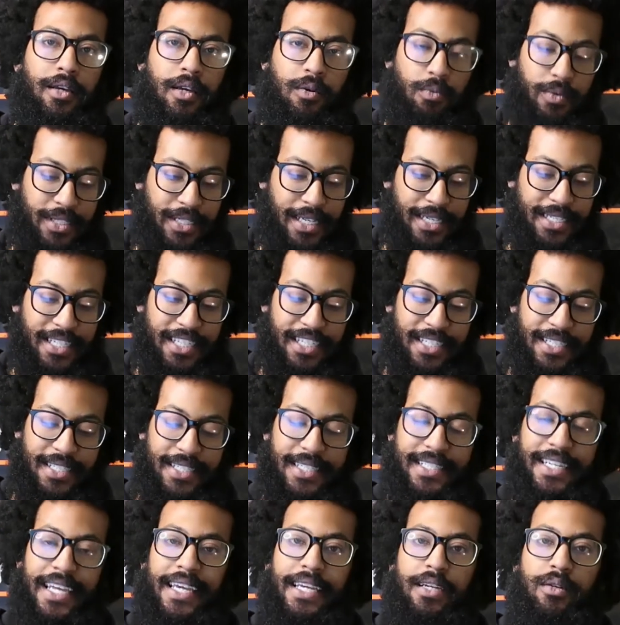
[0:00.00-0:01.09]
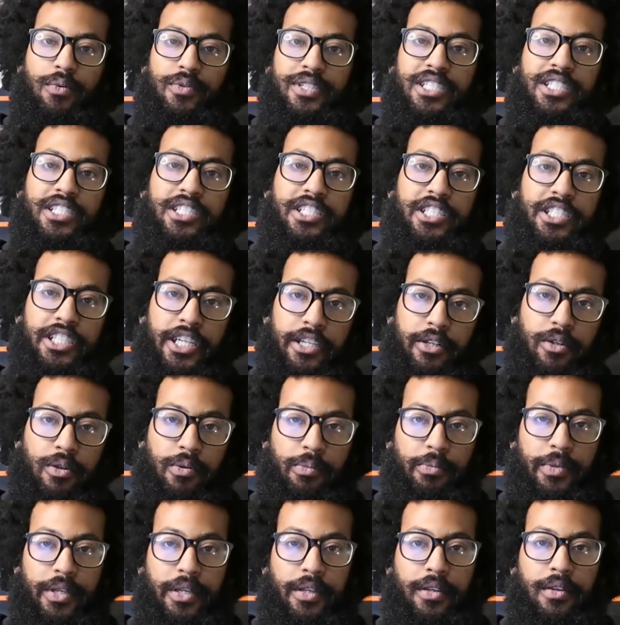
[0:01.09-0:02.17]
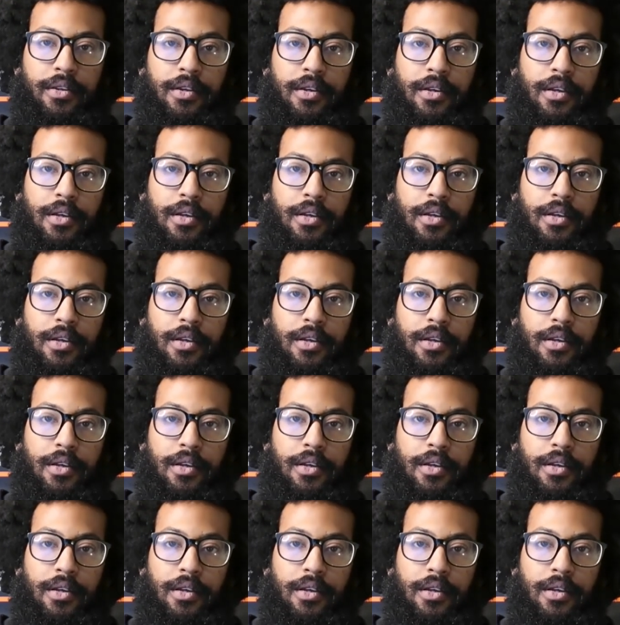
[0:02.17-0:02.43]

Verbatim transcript: was a distinguished gentleman,